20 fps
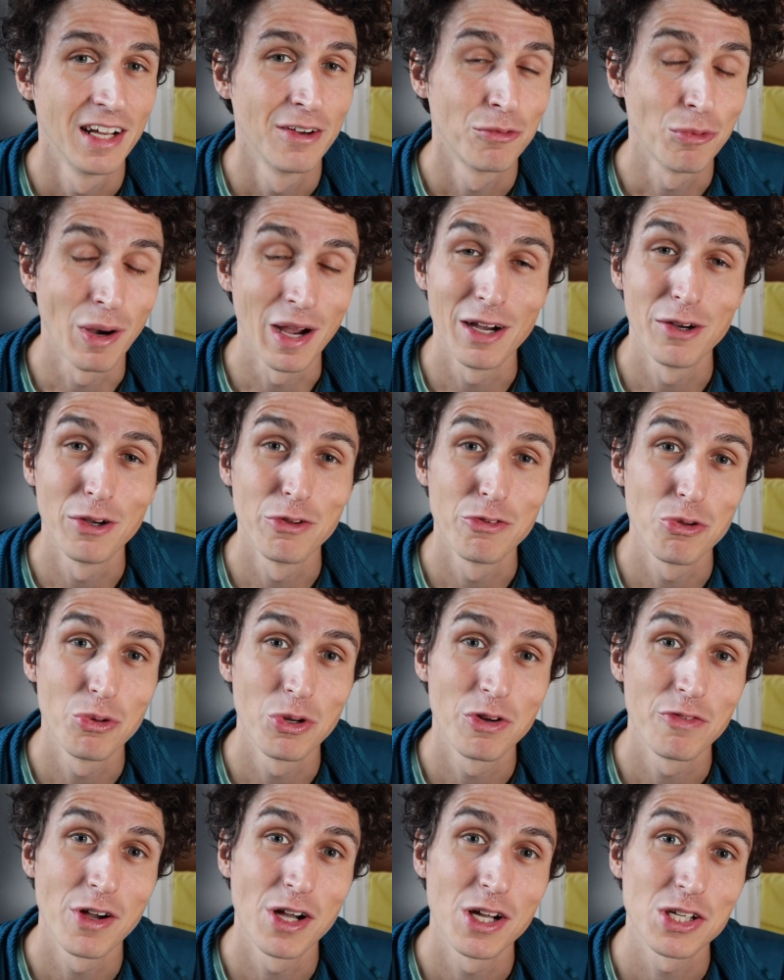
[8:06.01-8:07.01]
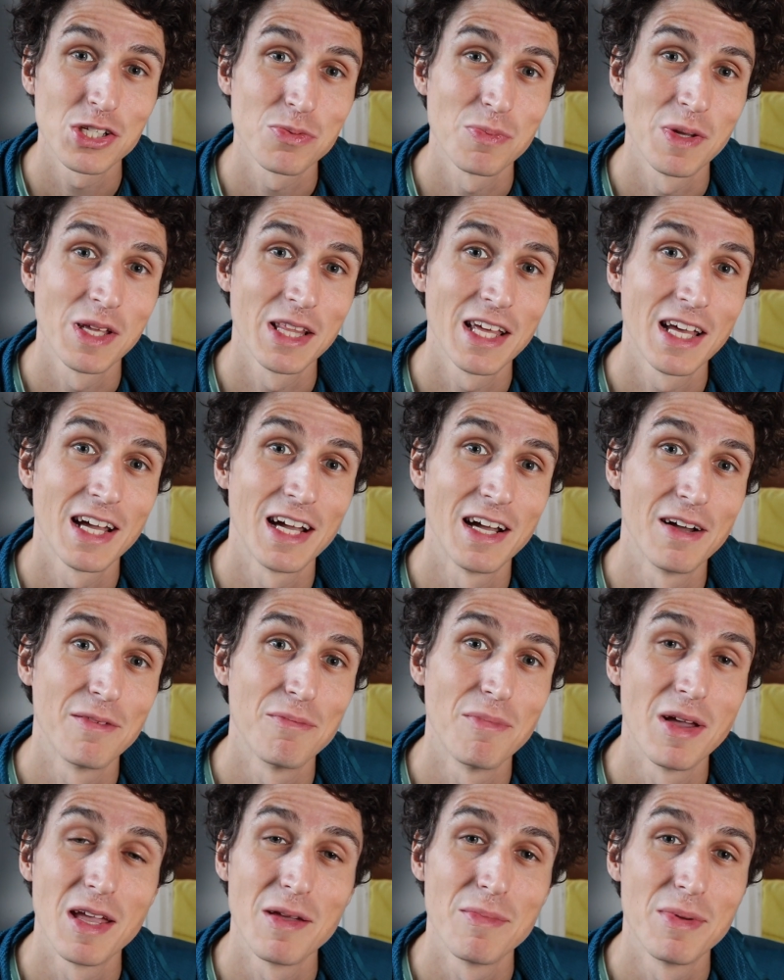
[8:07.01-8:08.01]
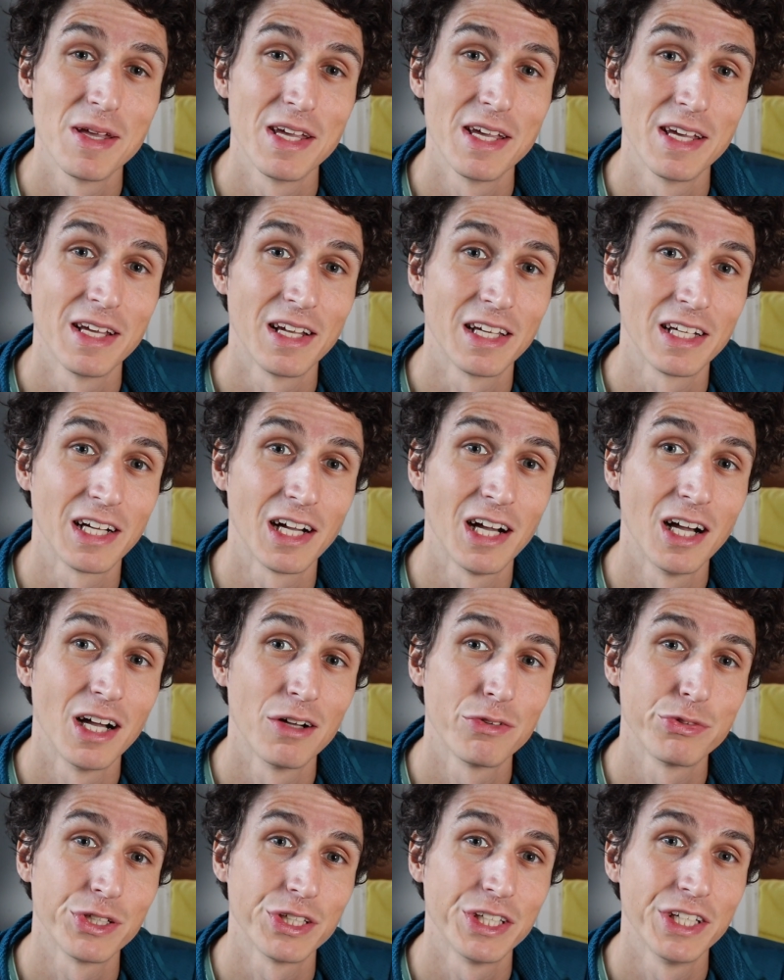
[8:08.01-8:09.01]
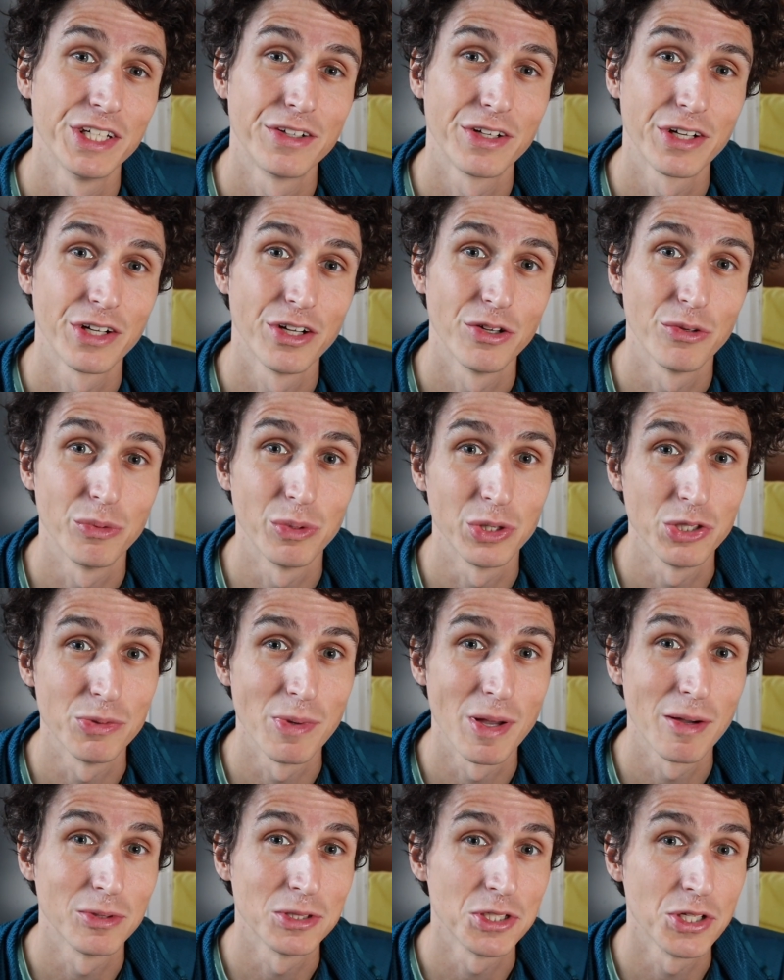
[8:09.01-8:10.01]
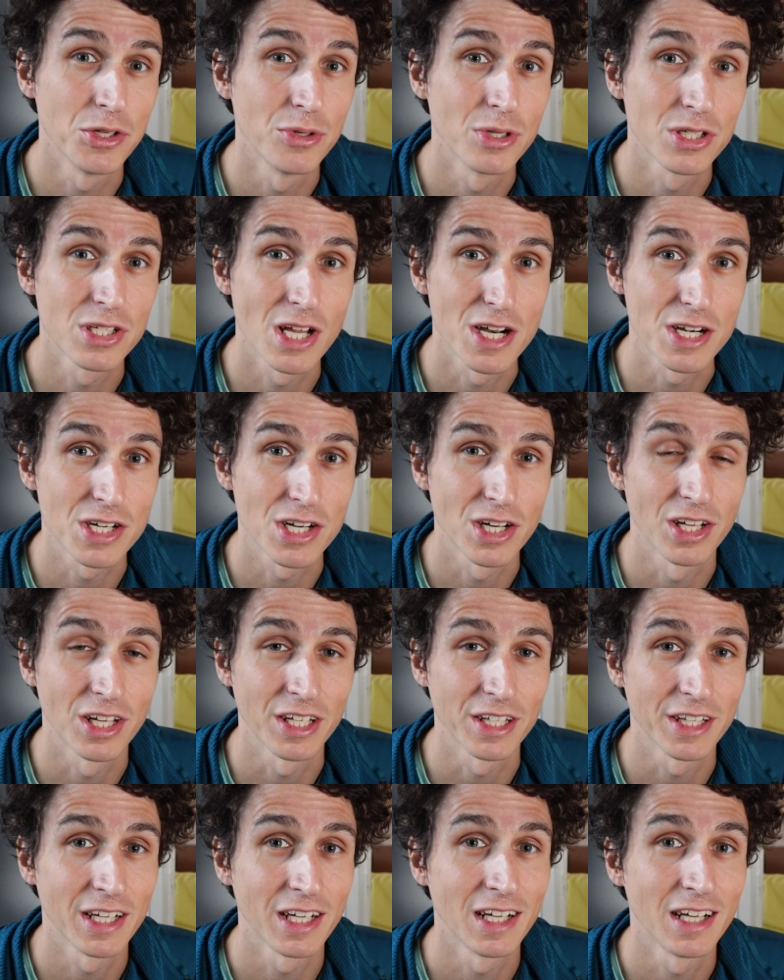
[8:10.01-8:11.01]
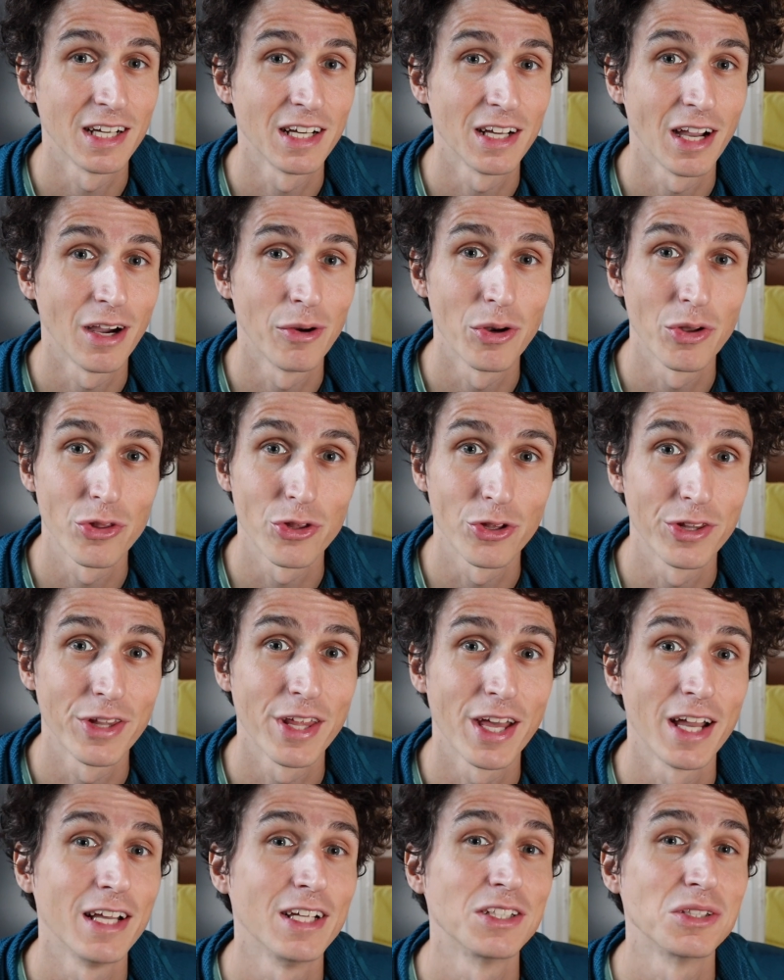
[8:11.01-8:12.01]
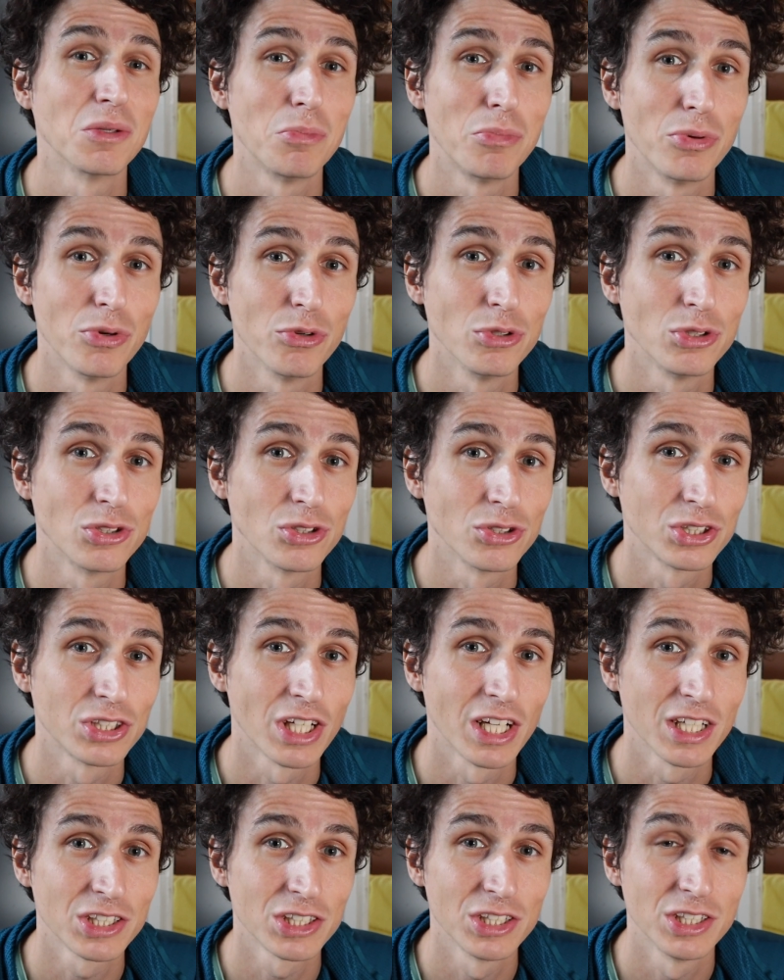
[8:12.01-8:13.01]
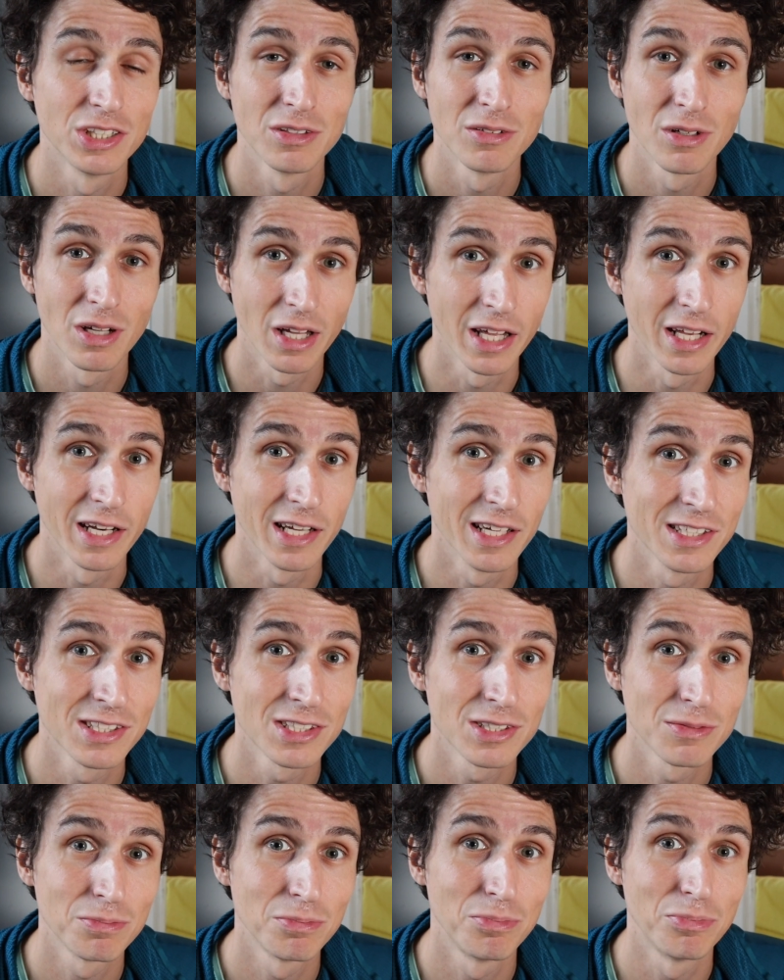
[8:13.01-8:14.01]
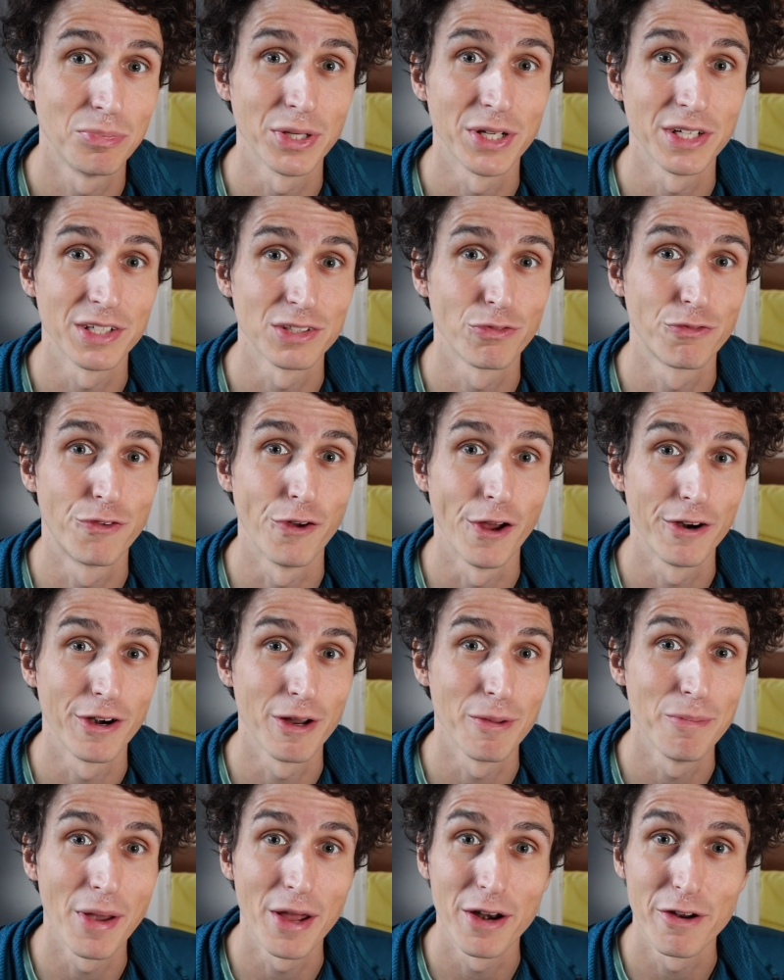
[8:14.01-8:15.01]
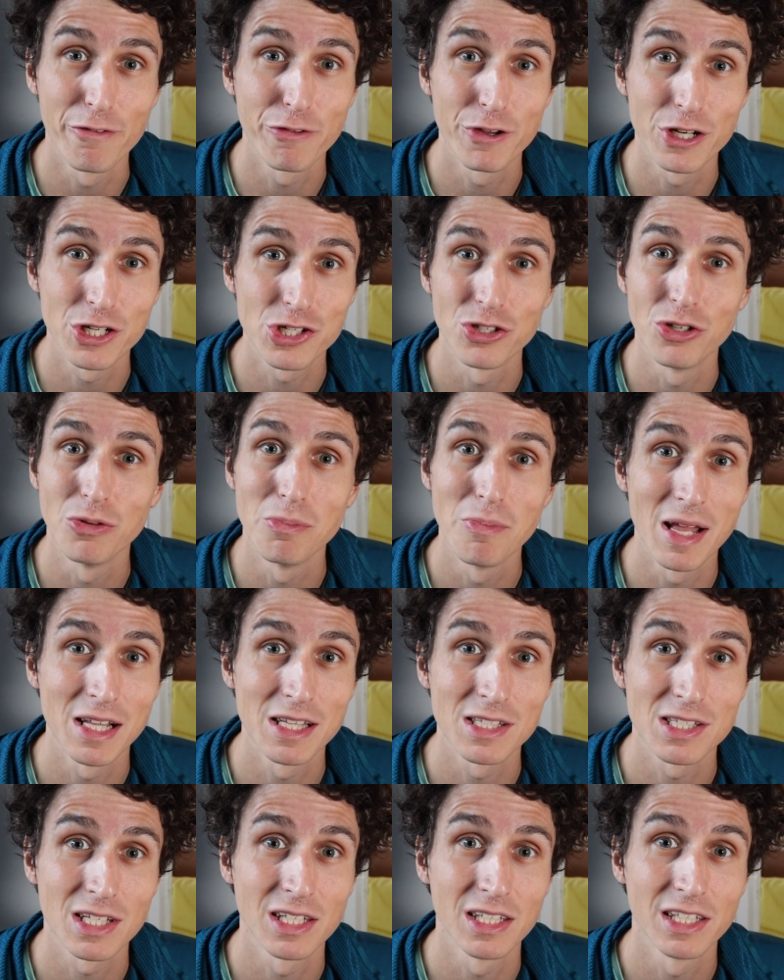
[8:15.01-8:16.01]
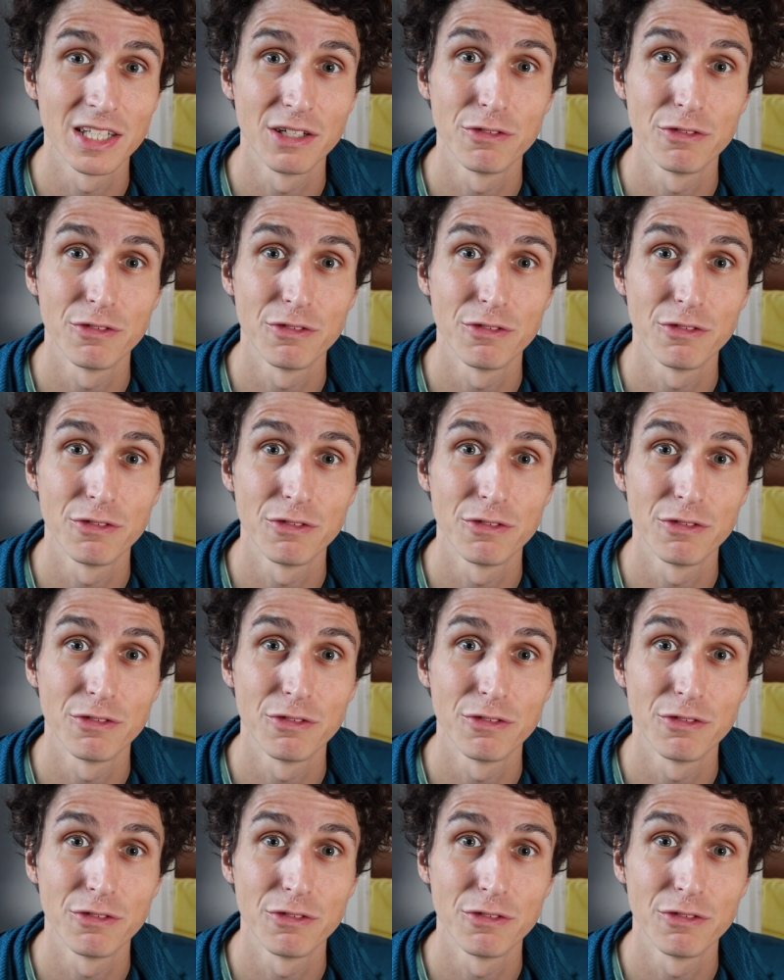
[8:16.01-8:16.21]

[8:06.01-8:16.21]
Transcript: wow, if you would have asked me that maybe like half a year ago, would you be able to do a session like that? I would have thought that is a brutal session. It is, but it's very beneficial mentally,